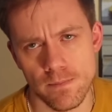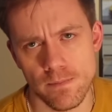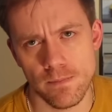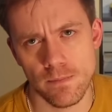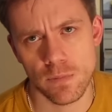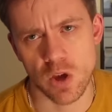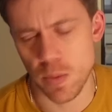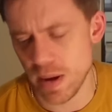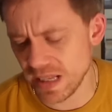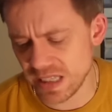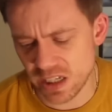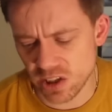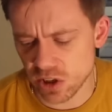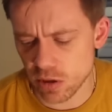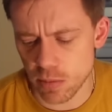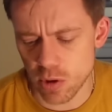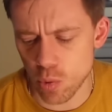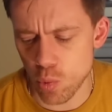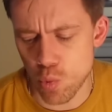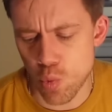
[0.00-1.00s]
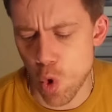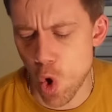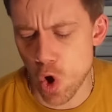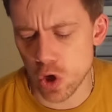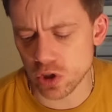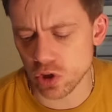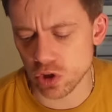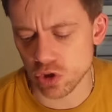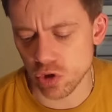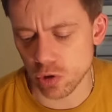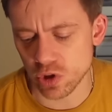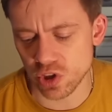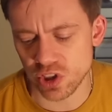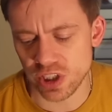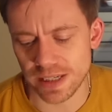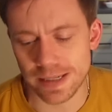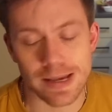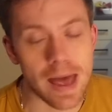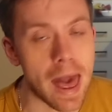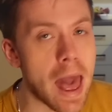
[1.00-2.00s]
Committing some of the worst
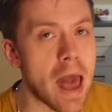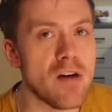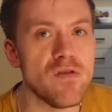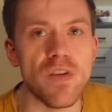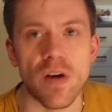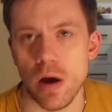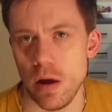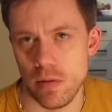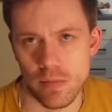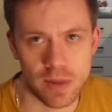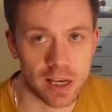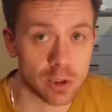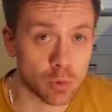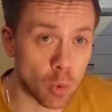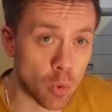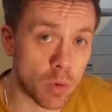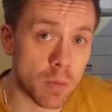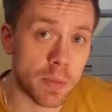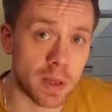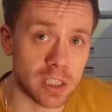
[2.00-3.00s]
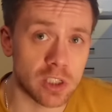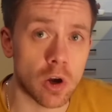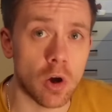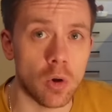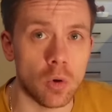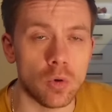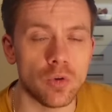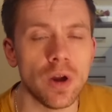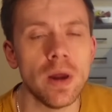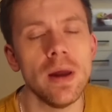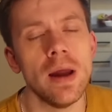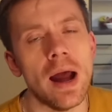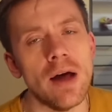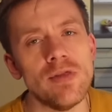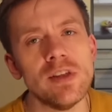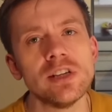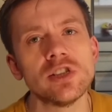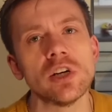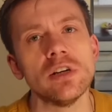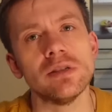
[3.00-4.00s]
atrocities ever, that's what we'd be told, and
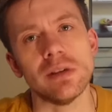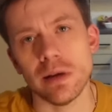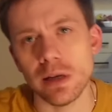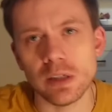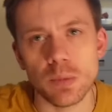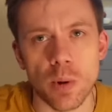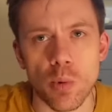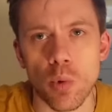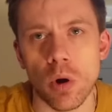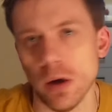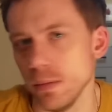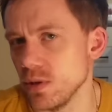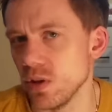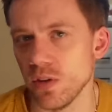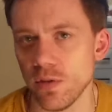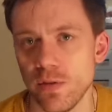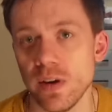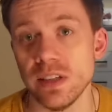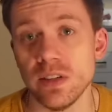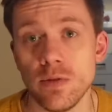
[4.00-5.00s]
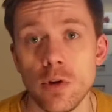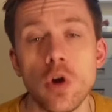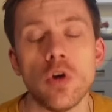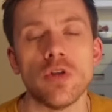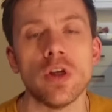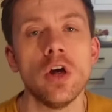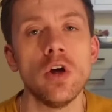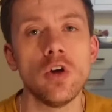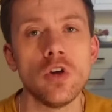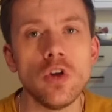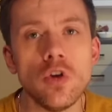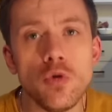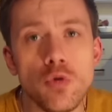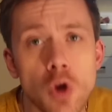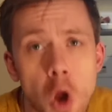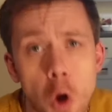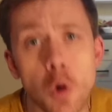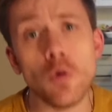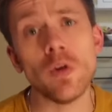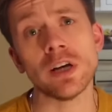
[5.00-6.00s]
this shows they need to be wiped off the face of the earth. You
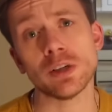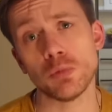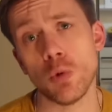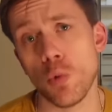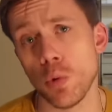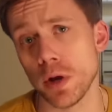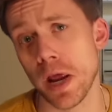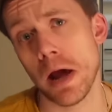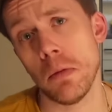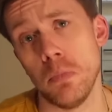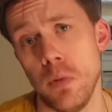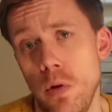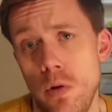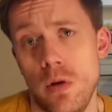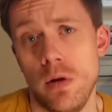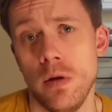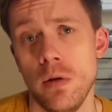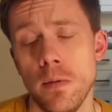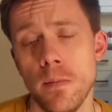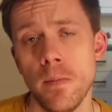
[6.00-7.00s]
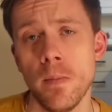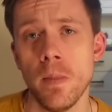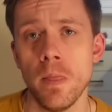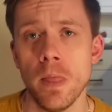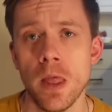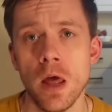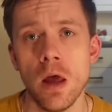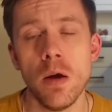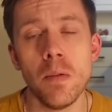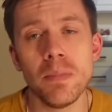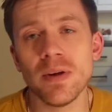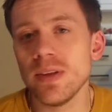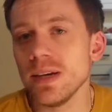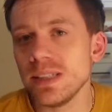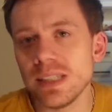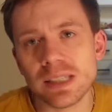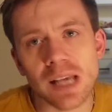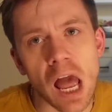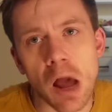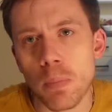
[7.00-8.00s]
know that's what would happen. But this
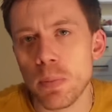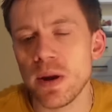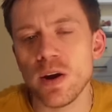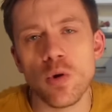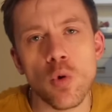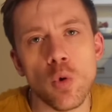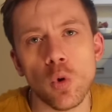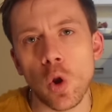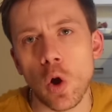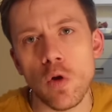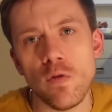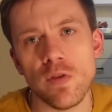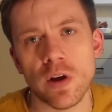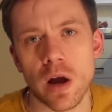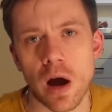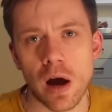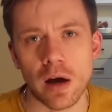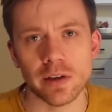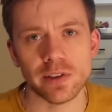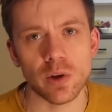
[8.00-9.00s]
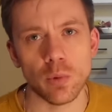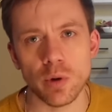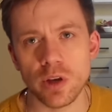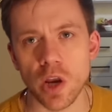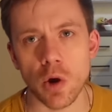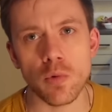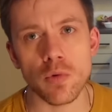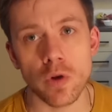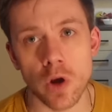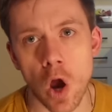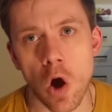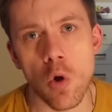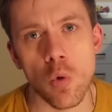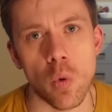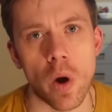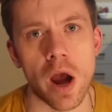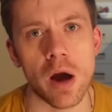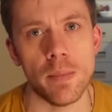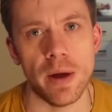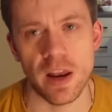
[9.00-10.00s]
is happening all over Gaza. We don't know
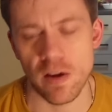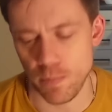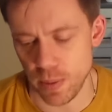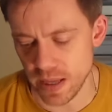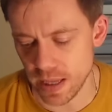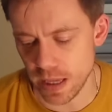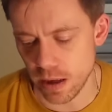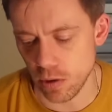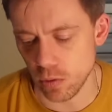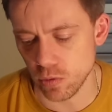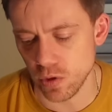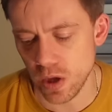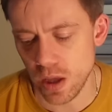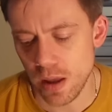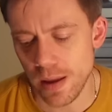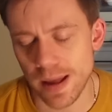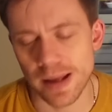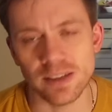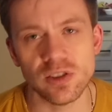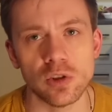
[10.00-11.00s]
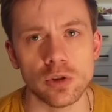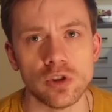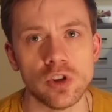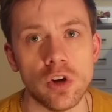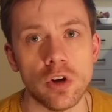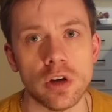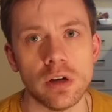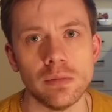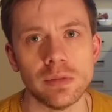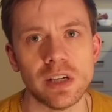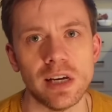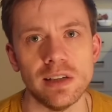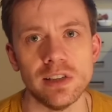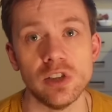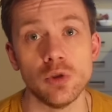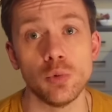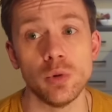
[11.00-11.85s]
how many have been killed in such circumstances.